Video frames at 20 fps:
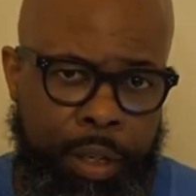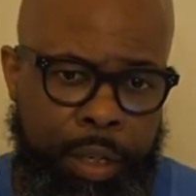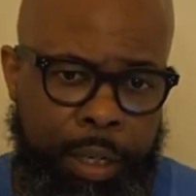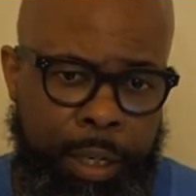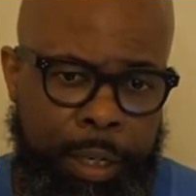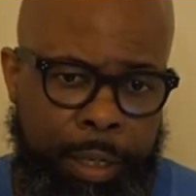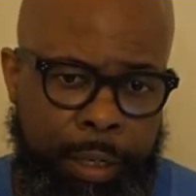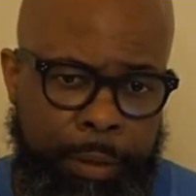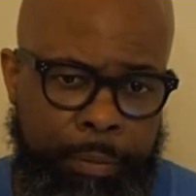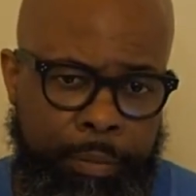
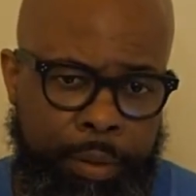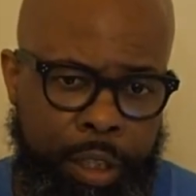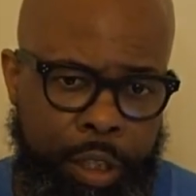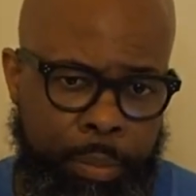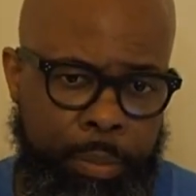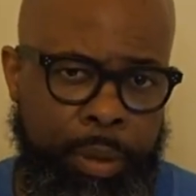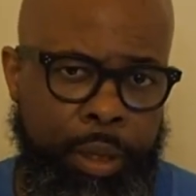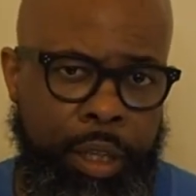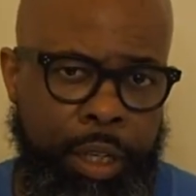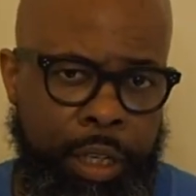
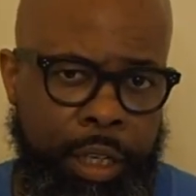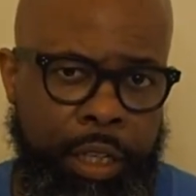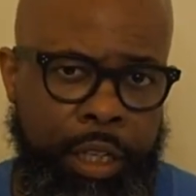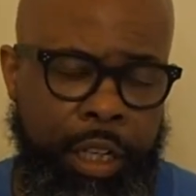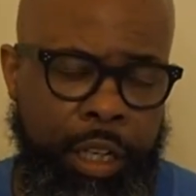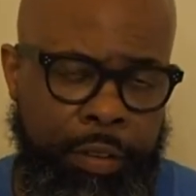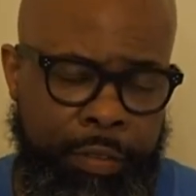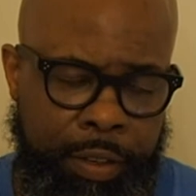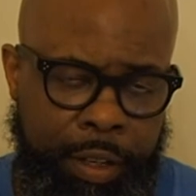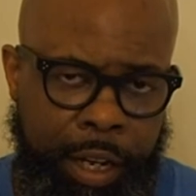ability
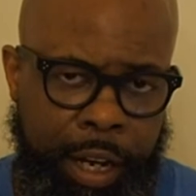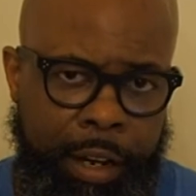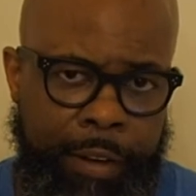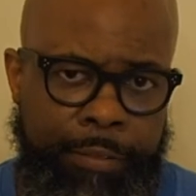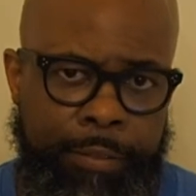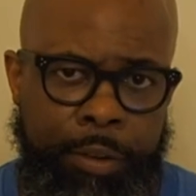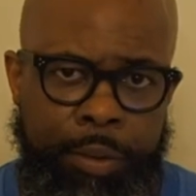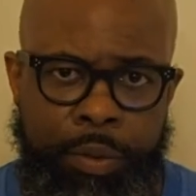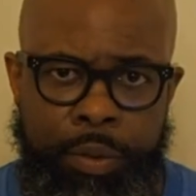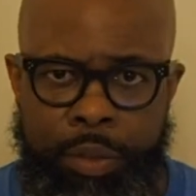of the
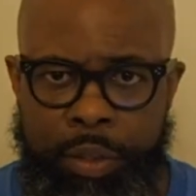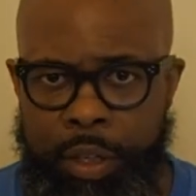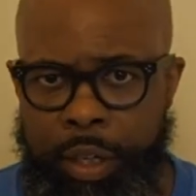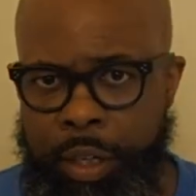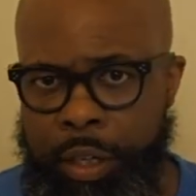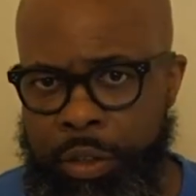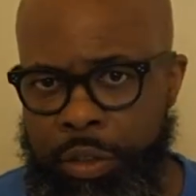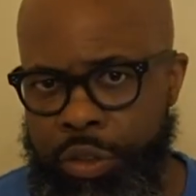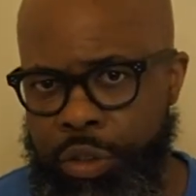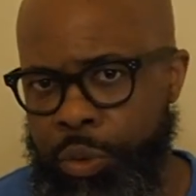iPhone
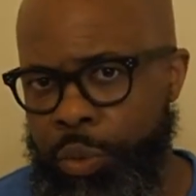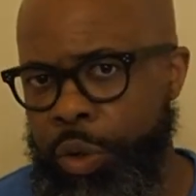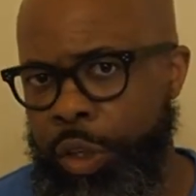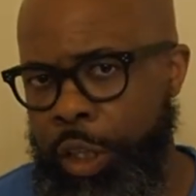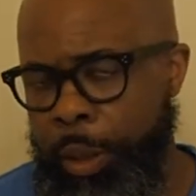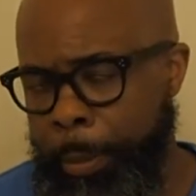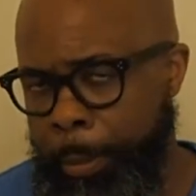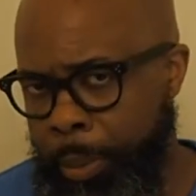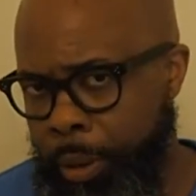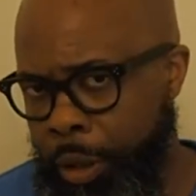10 to
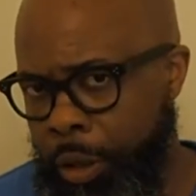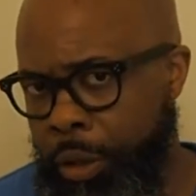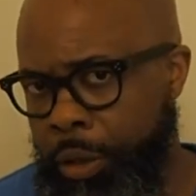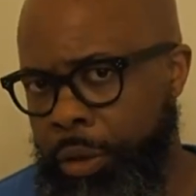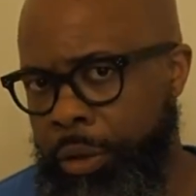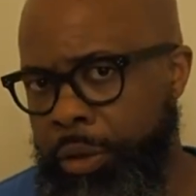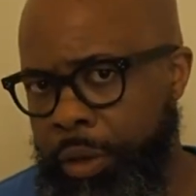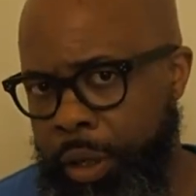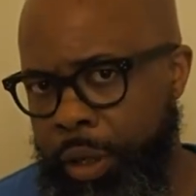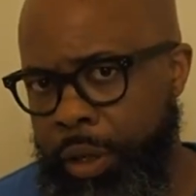really
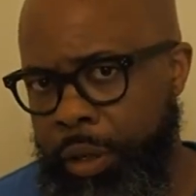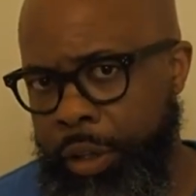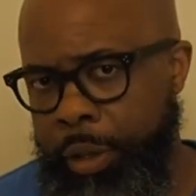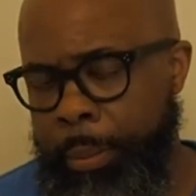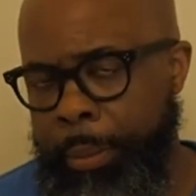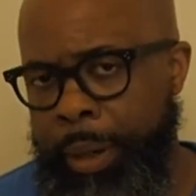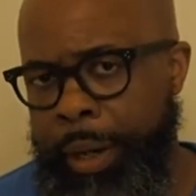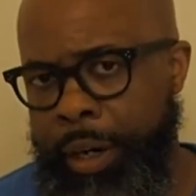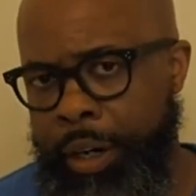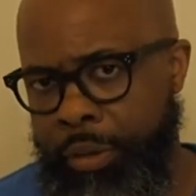blur the
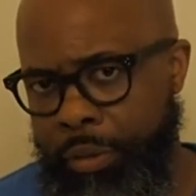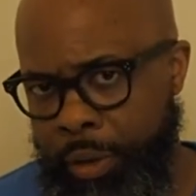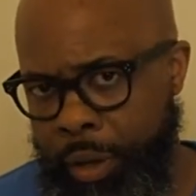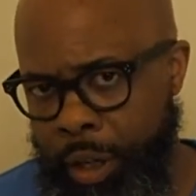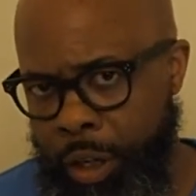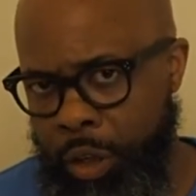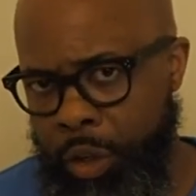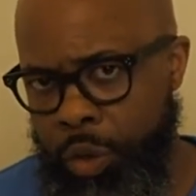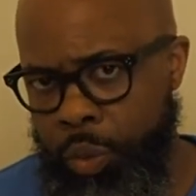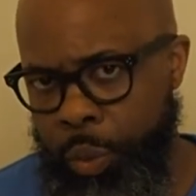
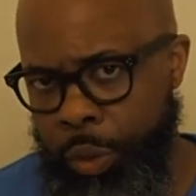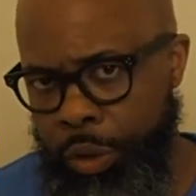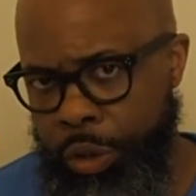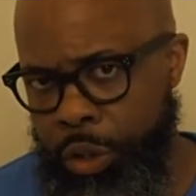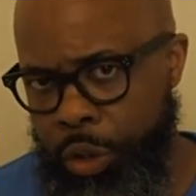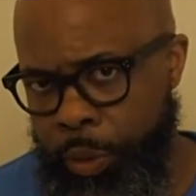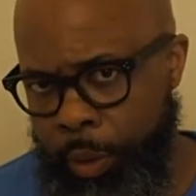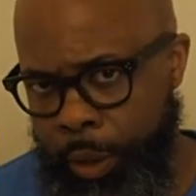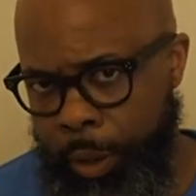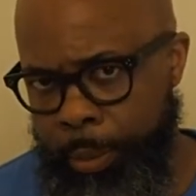background when you're
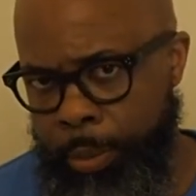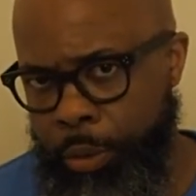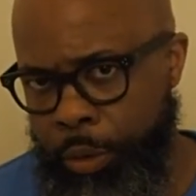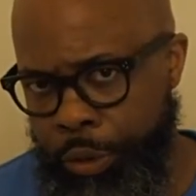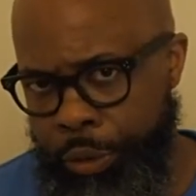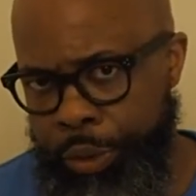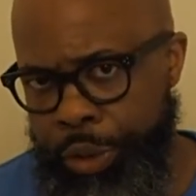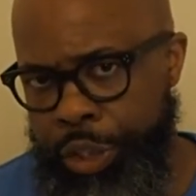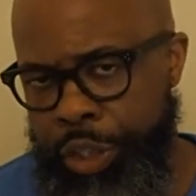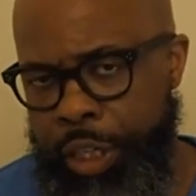doing a
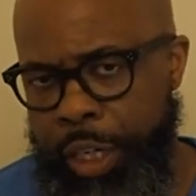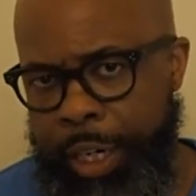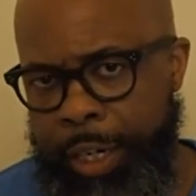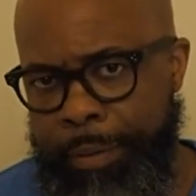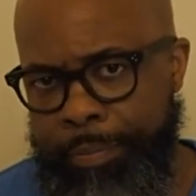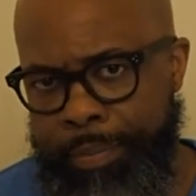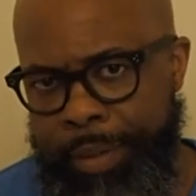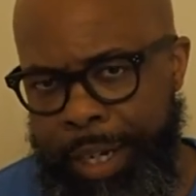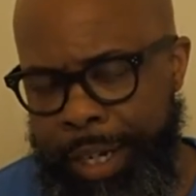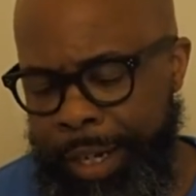portrait
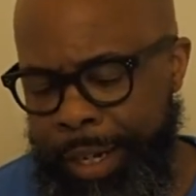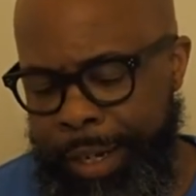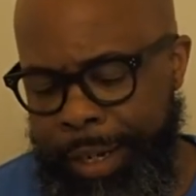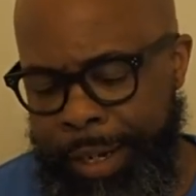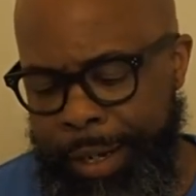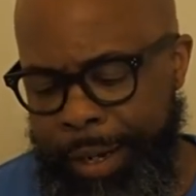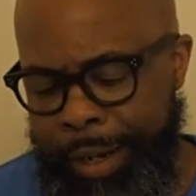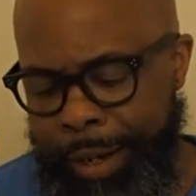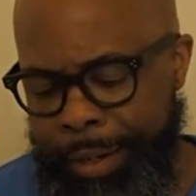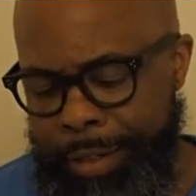shot.
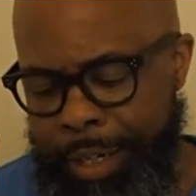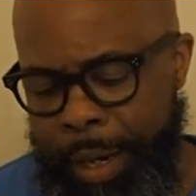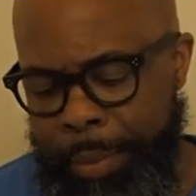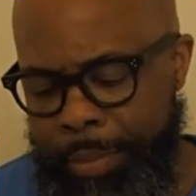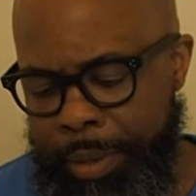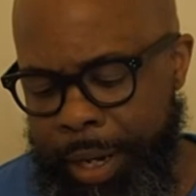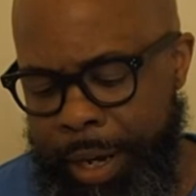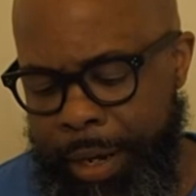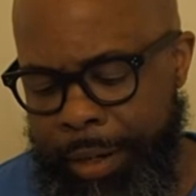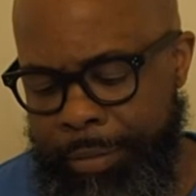As
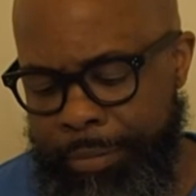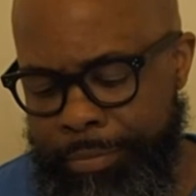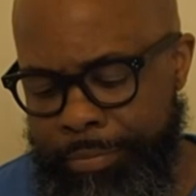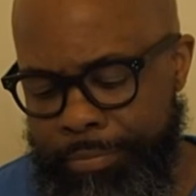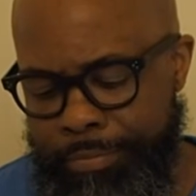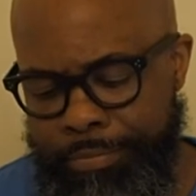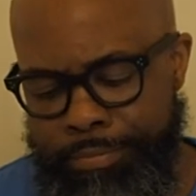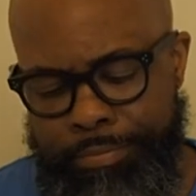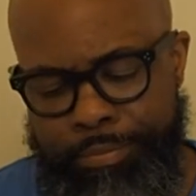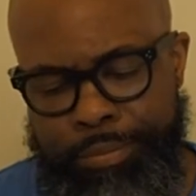I'm not
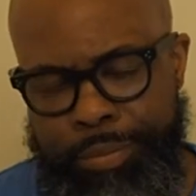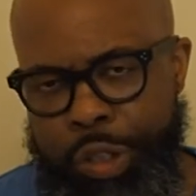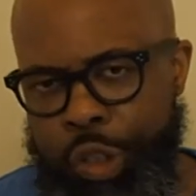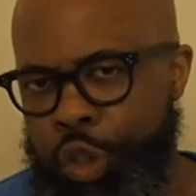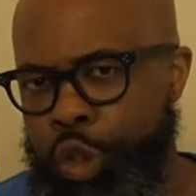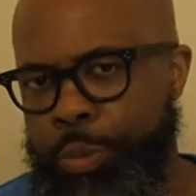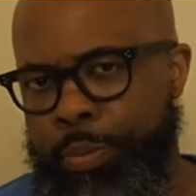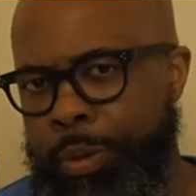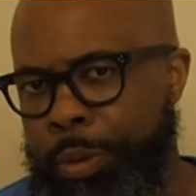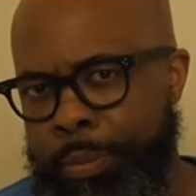
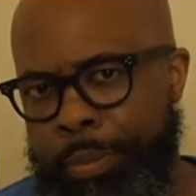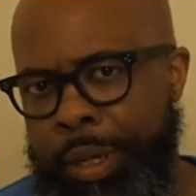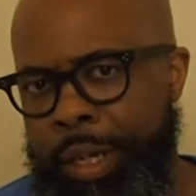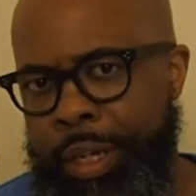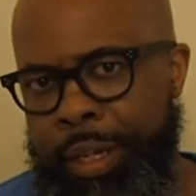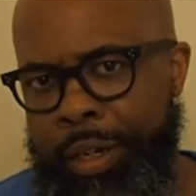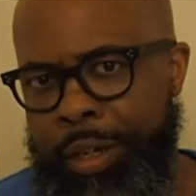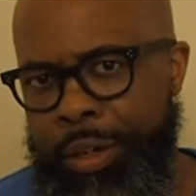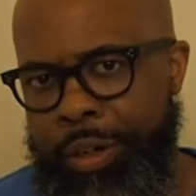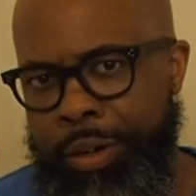super
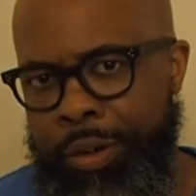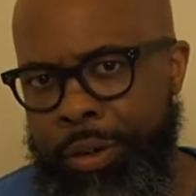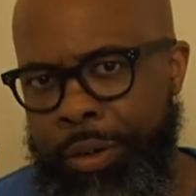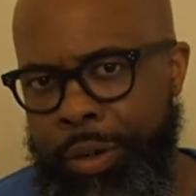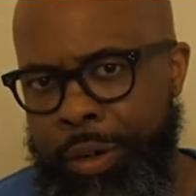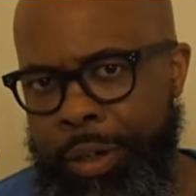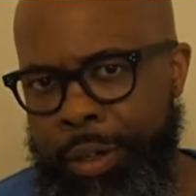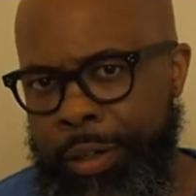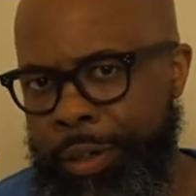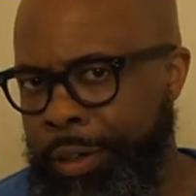big
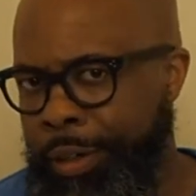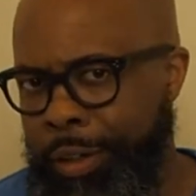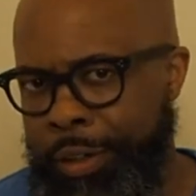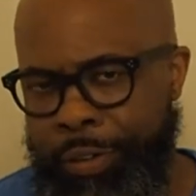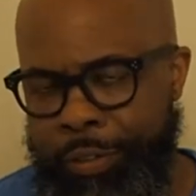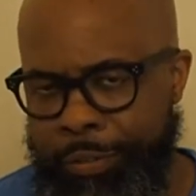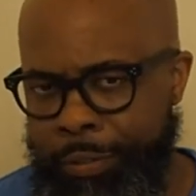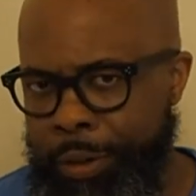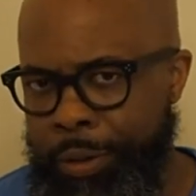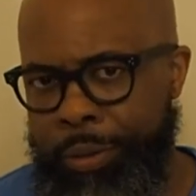on
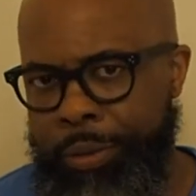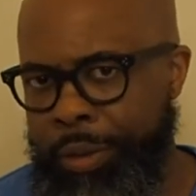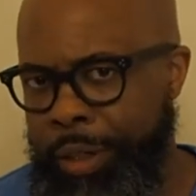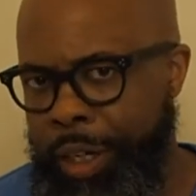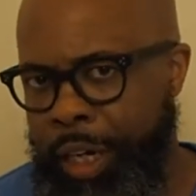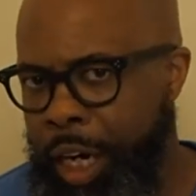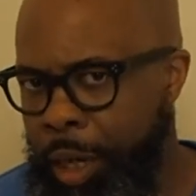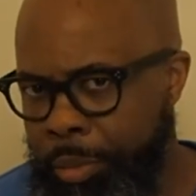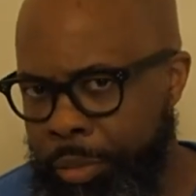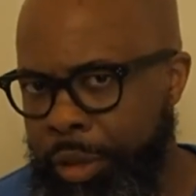the phone
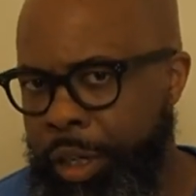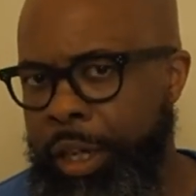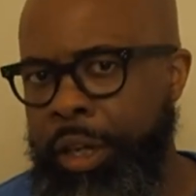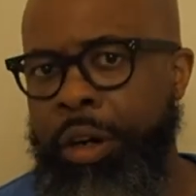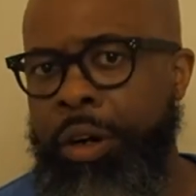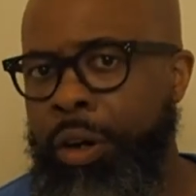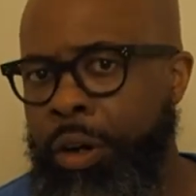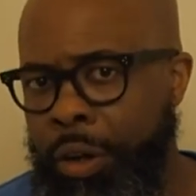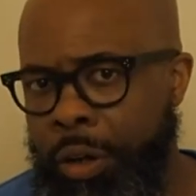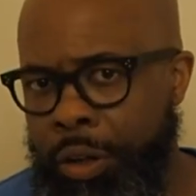camera at
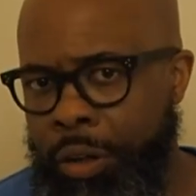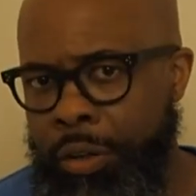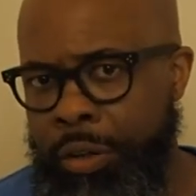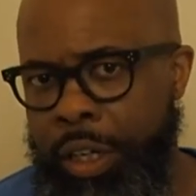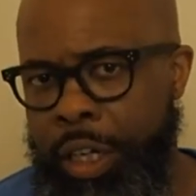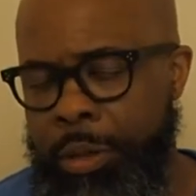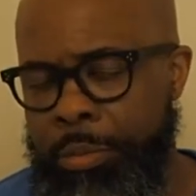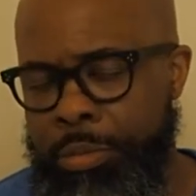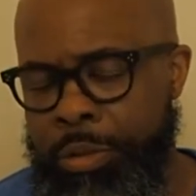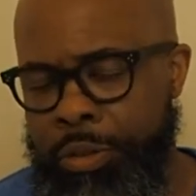all
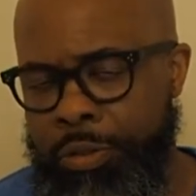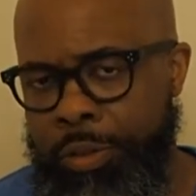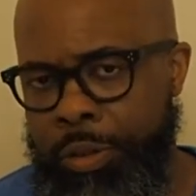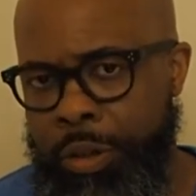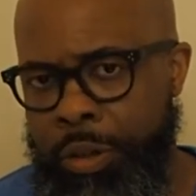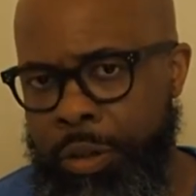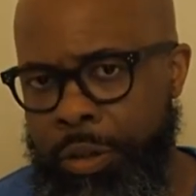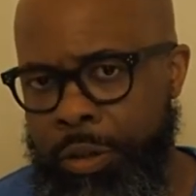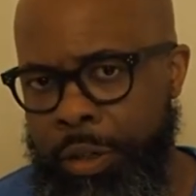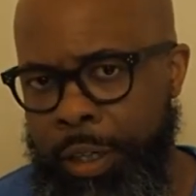and
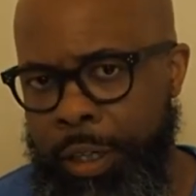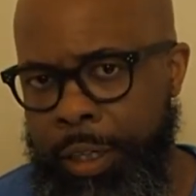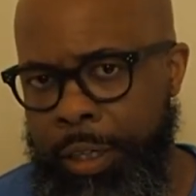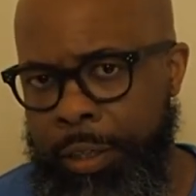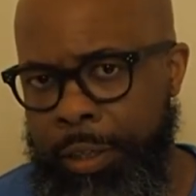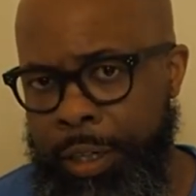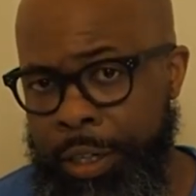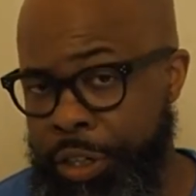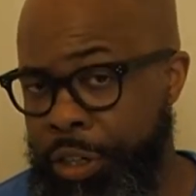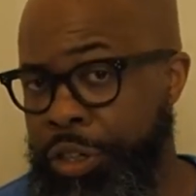prefer
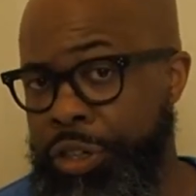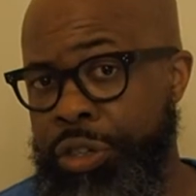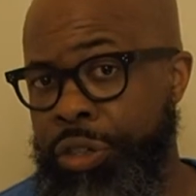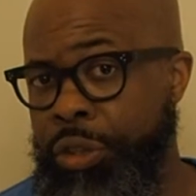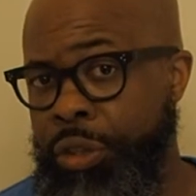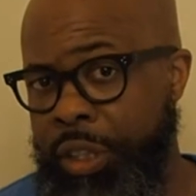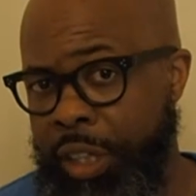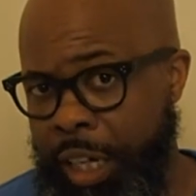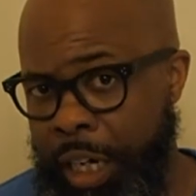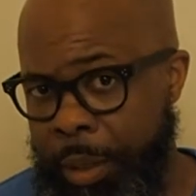a
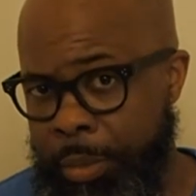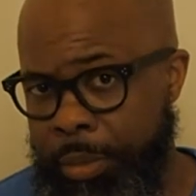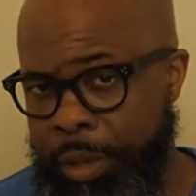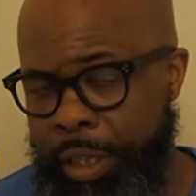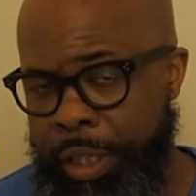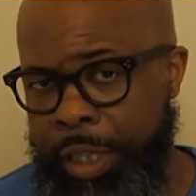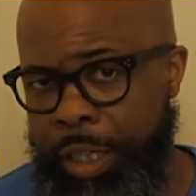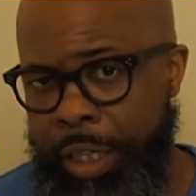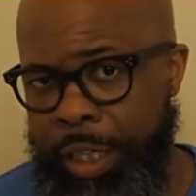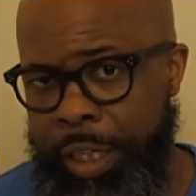digital camera